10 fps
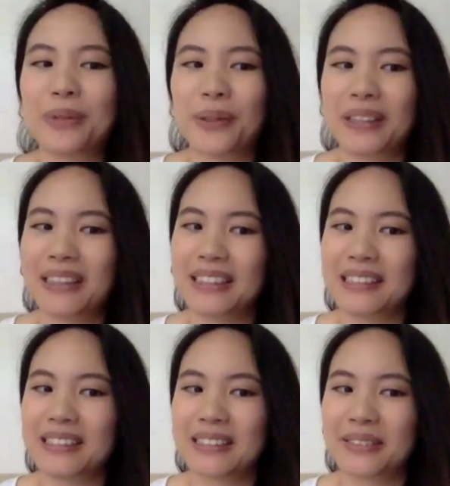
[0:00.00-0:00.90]
So I think
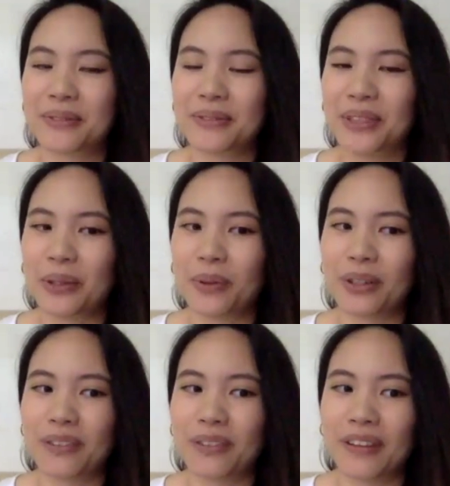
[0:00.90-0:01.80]
that's, you know, one
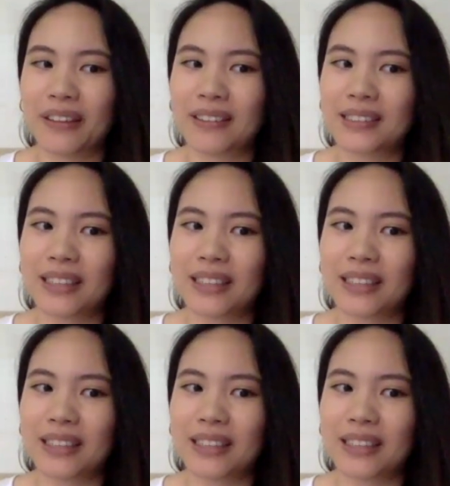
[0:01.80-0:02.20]
of the things.